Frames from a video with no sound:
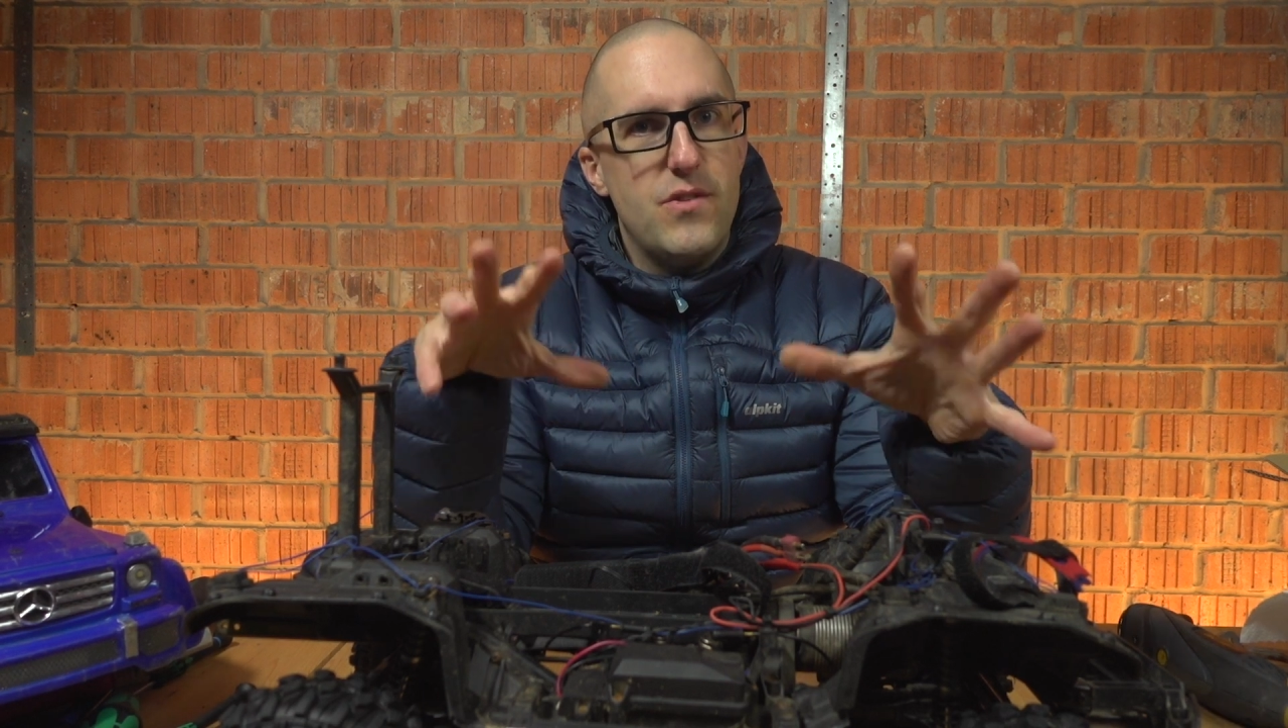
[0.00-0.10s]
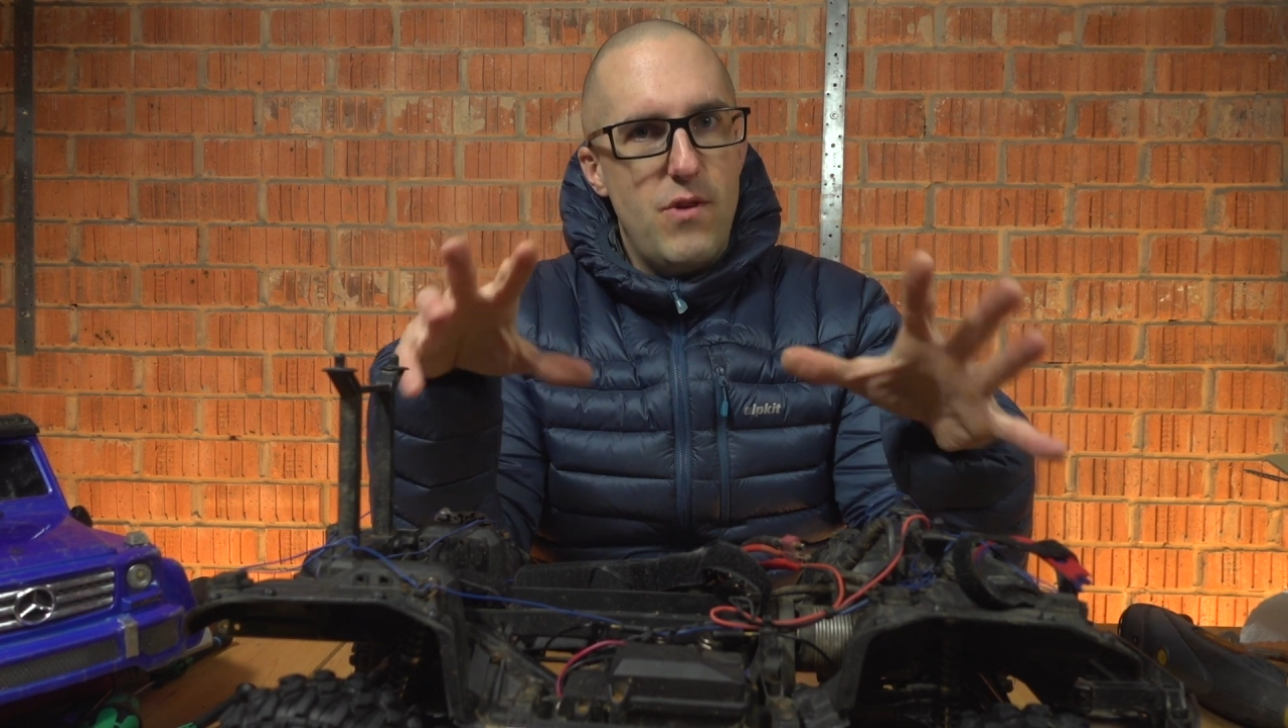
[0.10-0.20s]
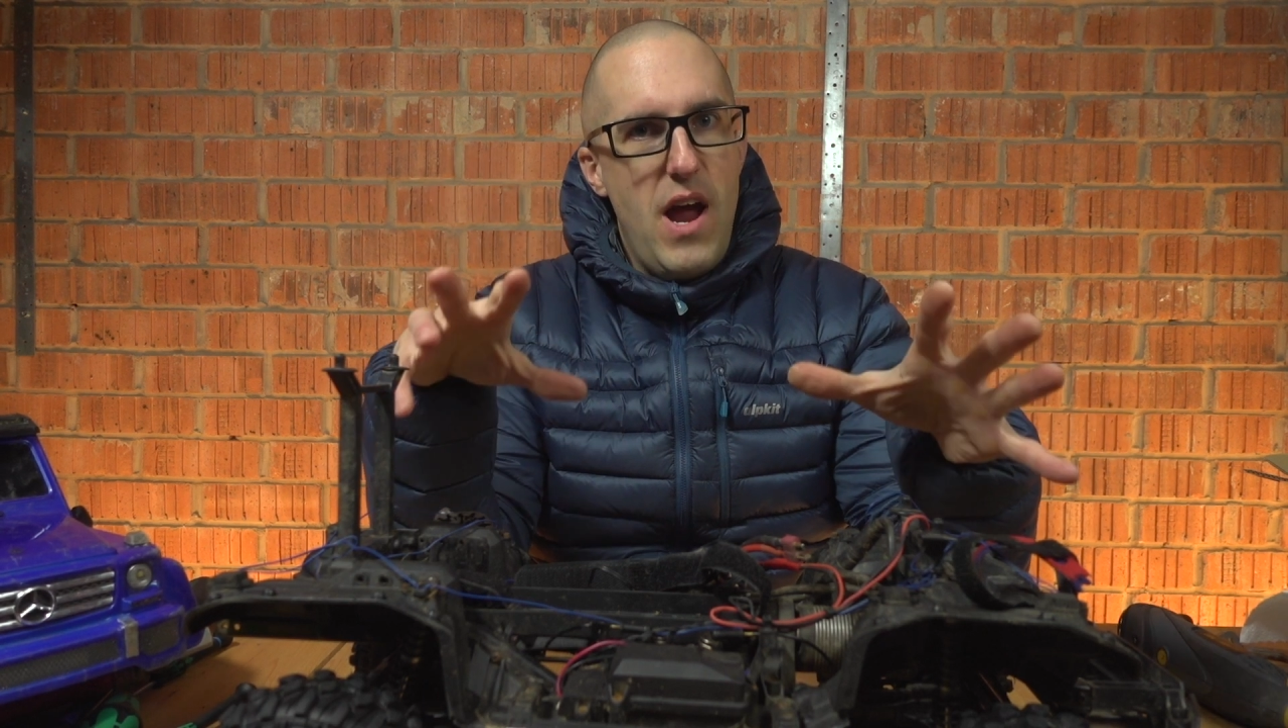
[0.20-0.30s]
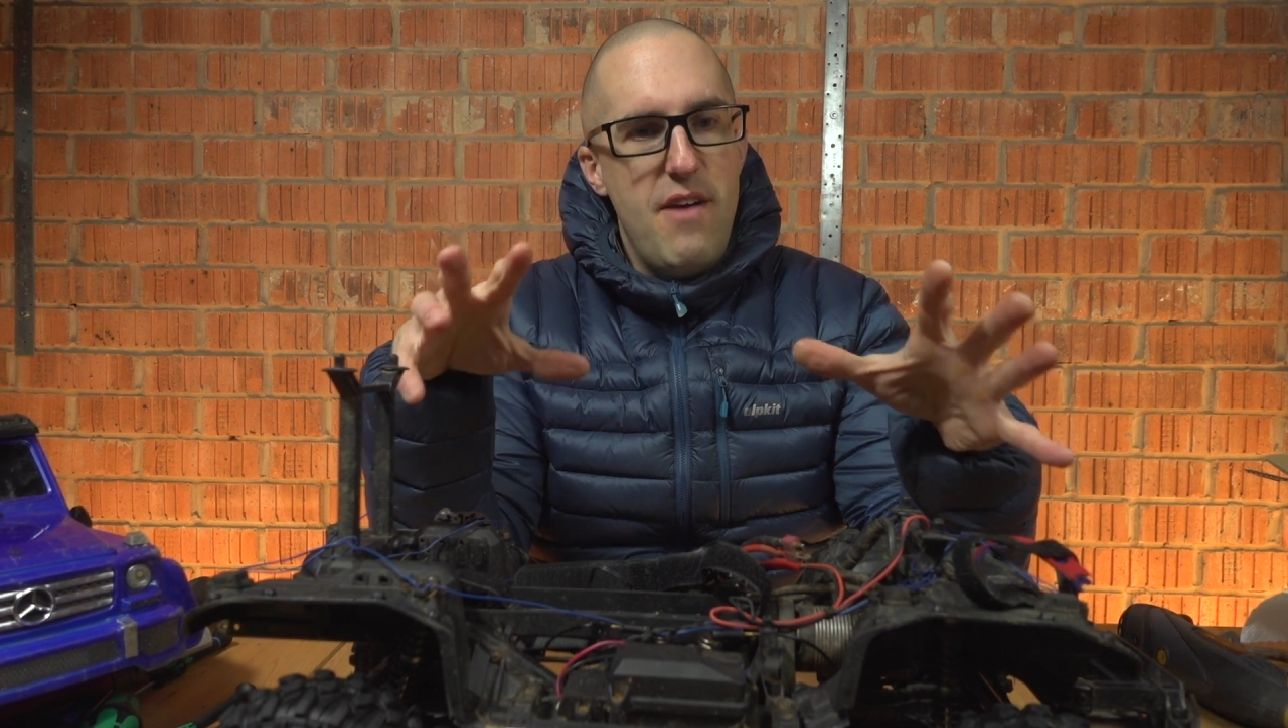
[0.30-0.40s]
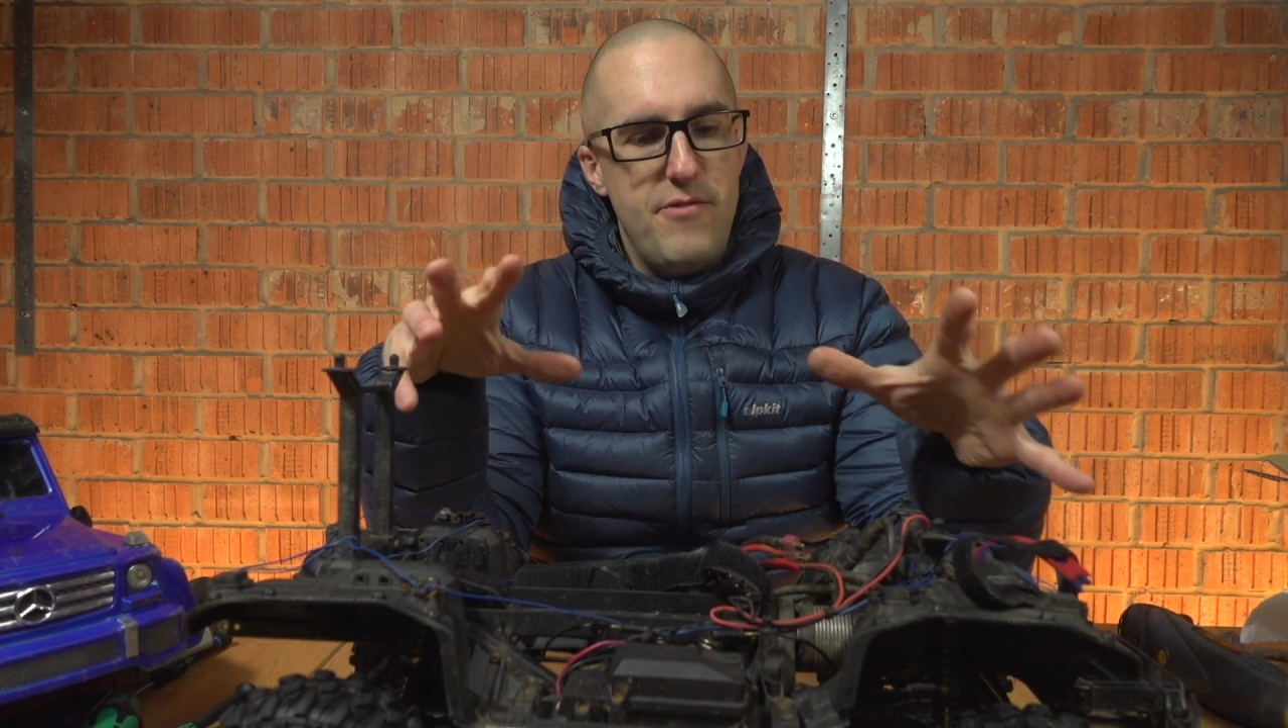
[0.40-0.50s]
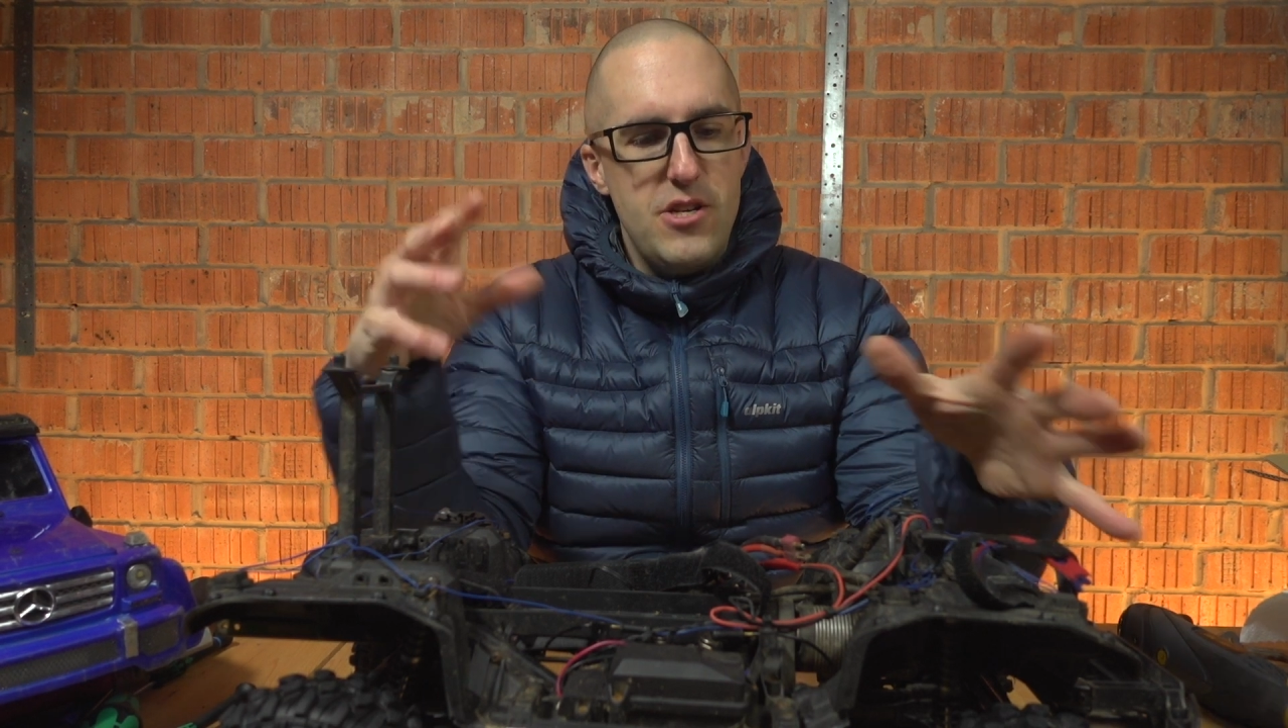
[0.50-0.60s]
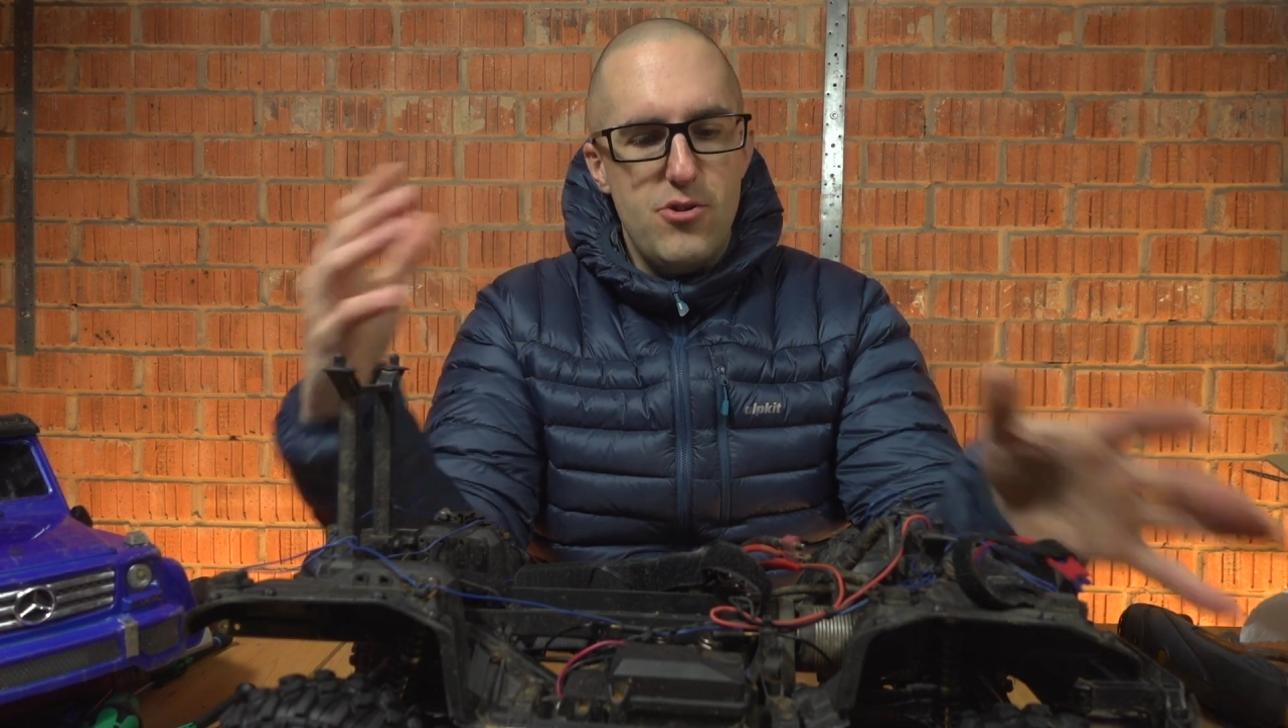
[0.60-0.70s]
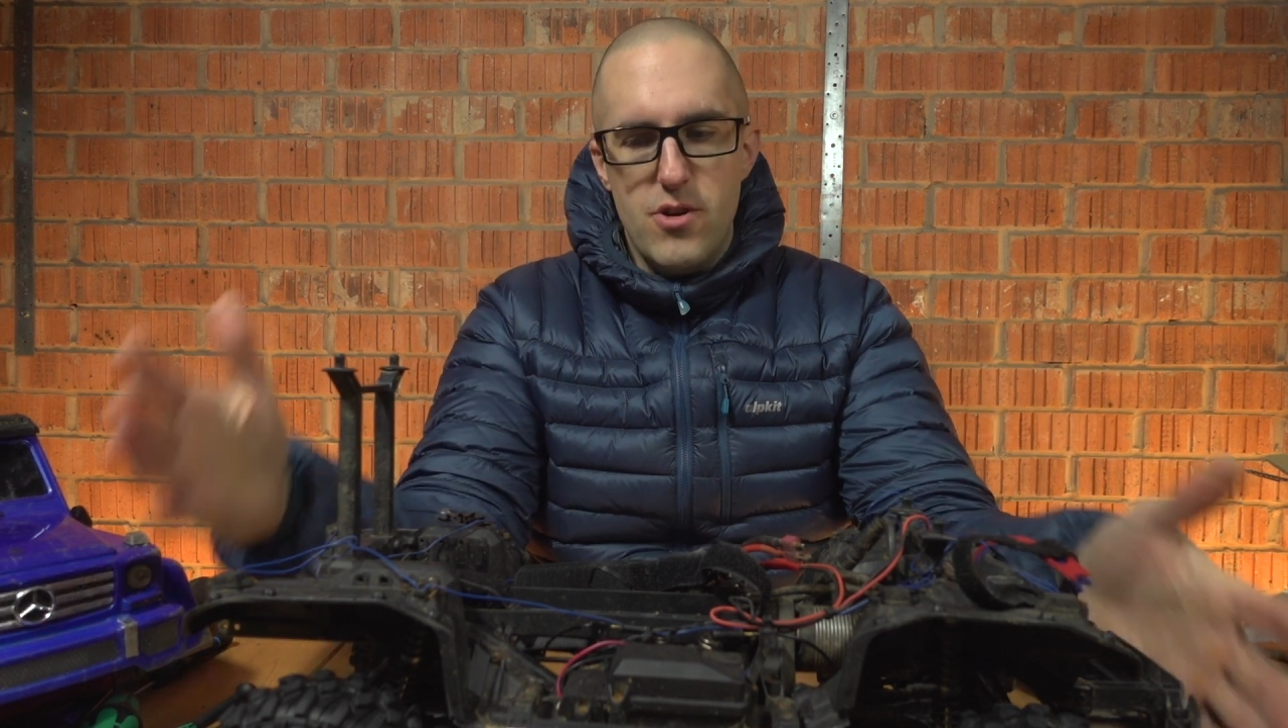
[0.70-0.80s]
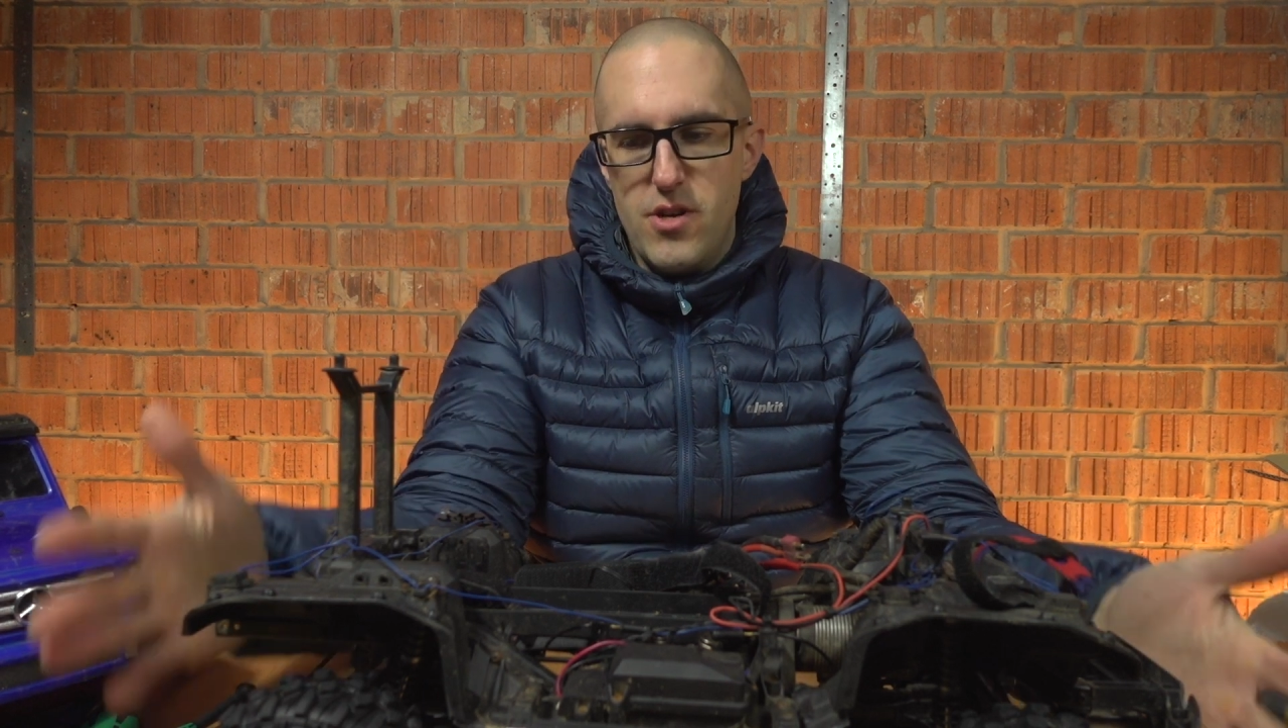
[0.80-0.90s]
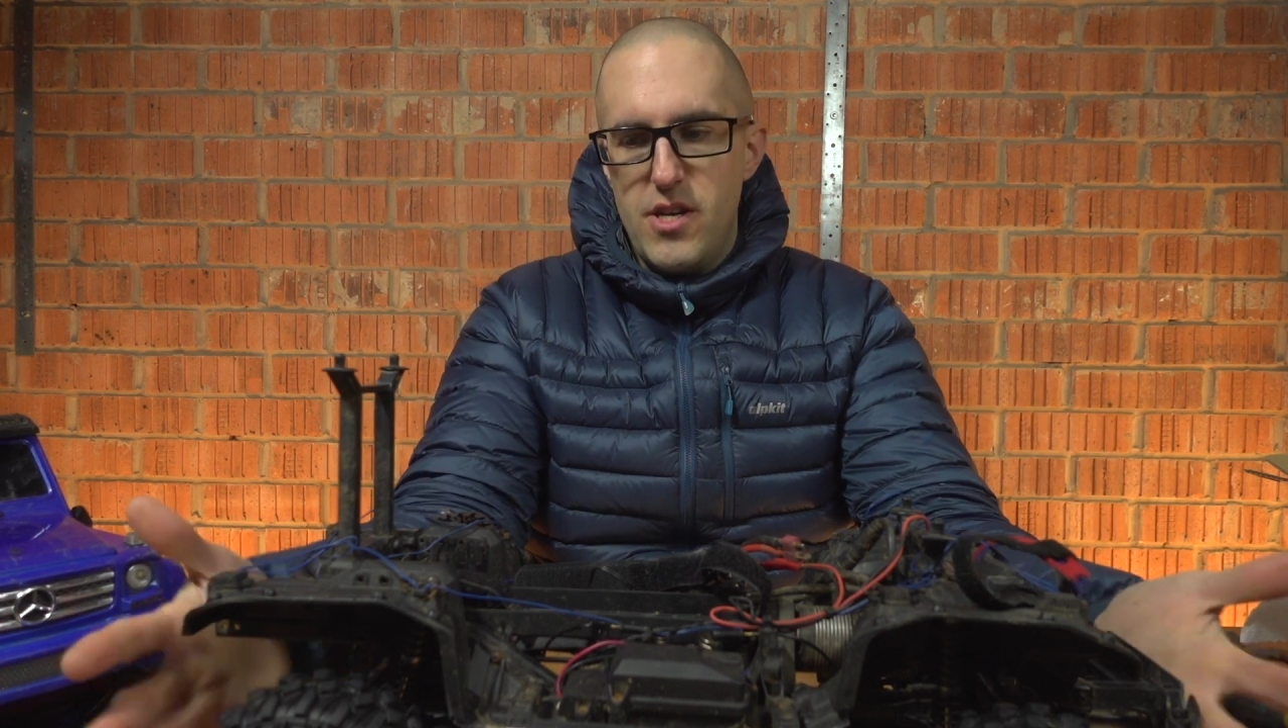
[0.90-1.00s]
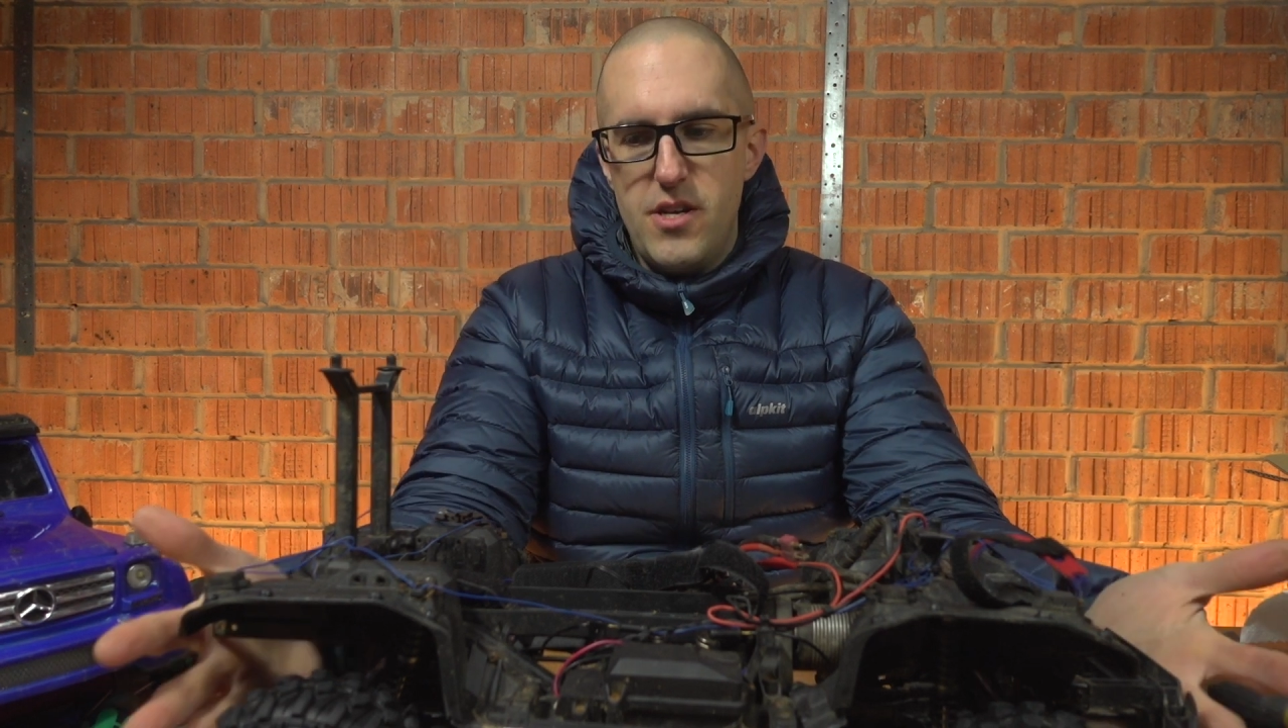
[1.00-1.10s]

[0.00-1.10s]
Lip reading: for a heavy truck.